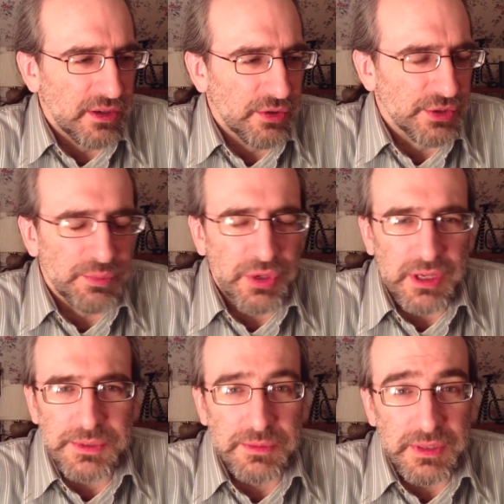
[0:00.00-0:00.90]
Just bring
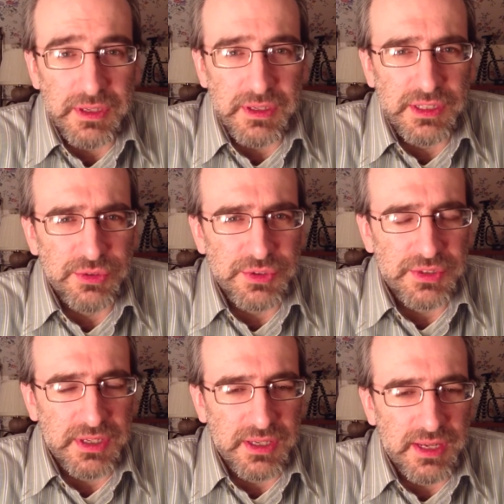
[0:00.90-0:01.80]
up something
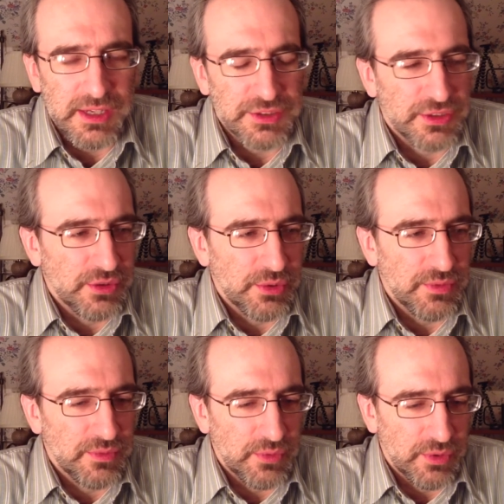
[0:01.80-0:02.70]
interesting and ask you
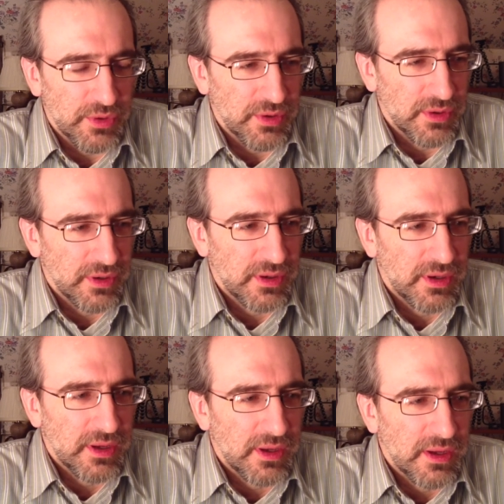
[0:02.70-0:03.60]
for
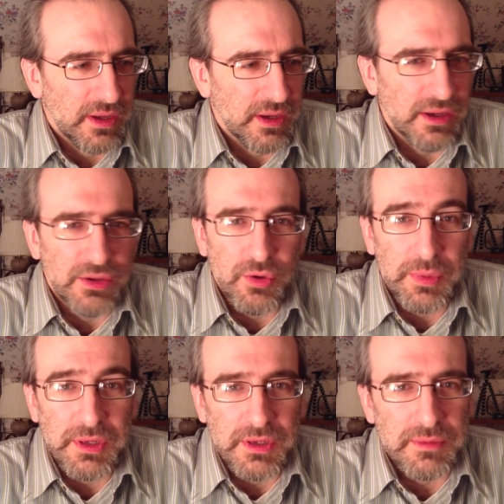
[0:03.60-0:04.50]
your
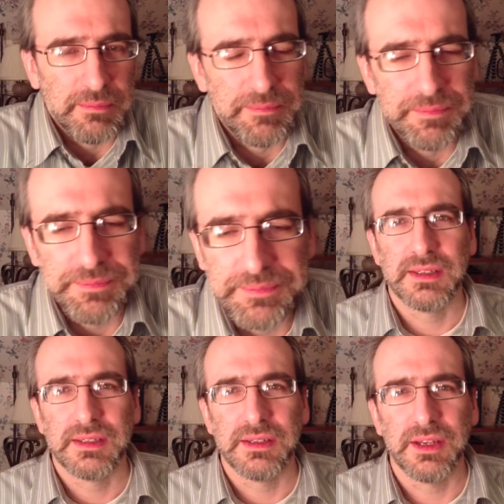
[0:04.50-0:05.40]
opinion.
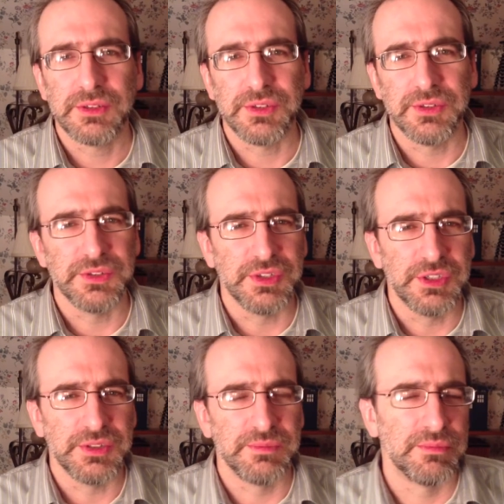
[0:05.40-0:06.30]
And he also does
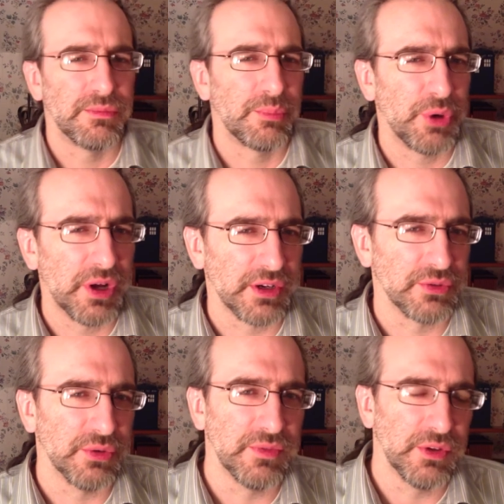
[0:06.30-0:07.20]
these product
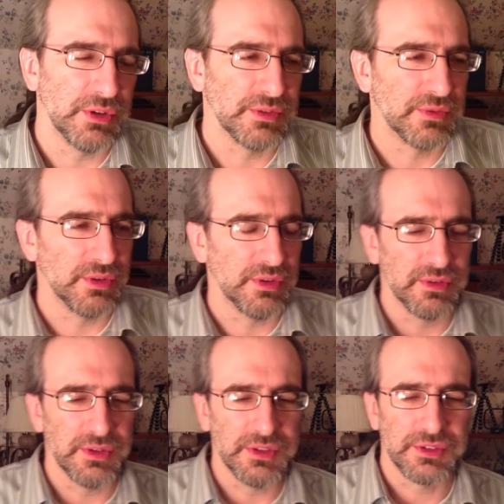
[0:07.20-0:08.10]
reviews for
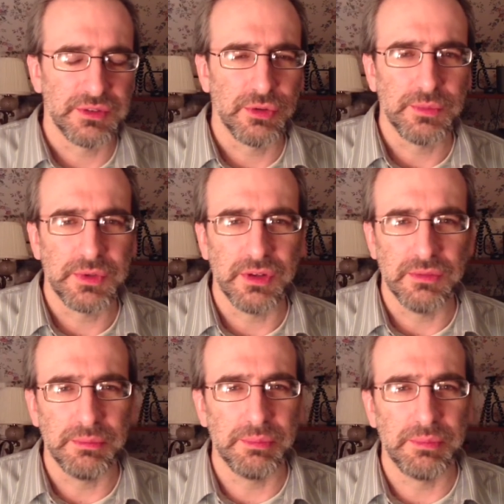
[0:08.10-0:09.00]
this group called
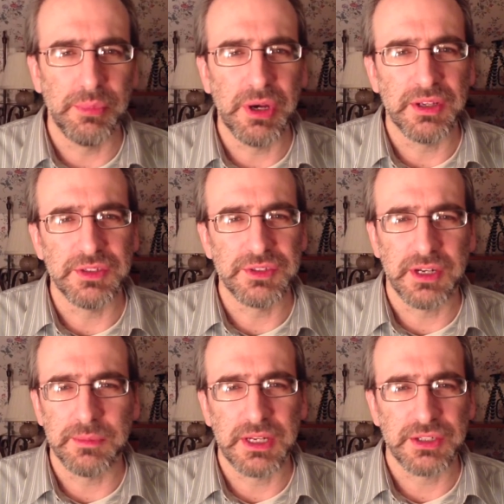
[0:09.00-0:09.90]
Buzz, and
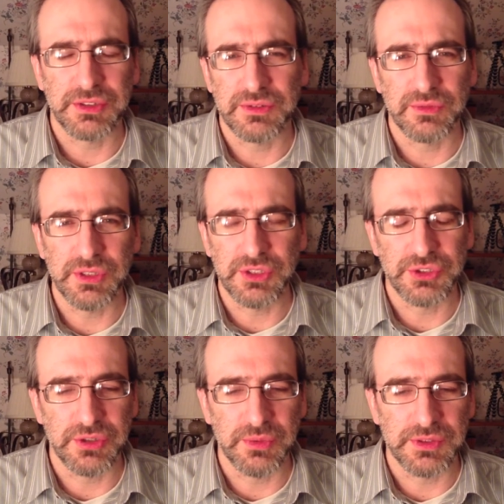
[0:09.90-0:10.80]
I'm not really
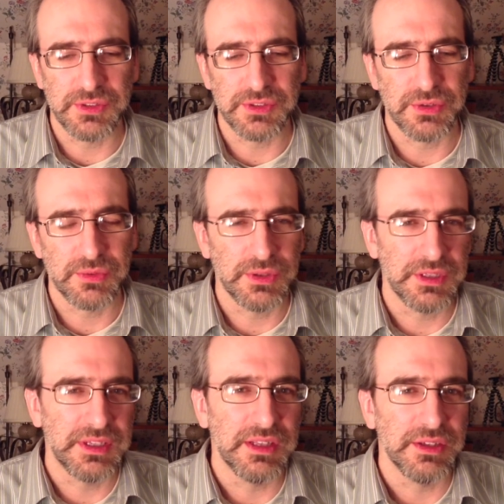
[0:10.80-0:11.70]
sure what the
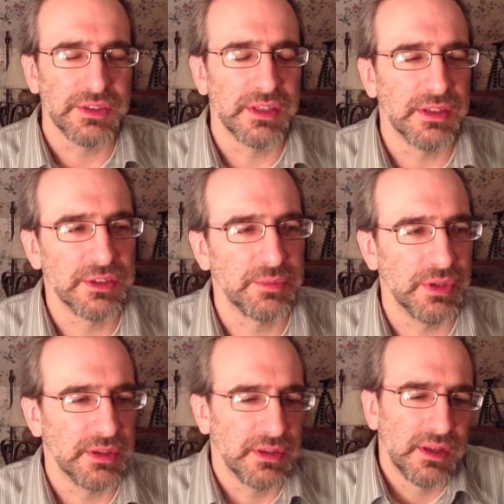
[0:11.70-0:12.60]
deal is on this, but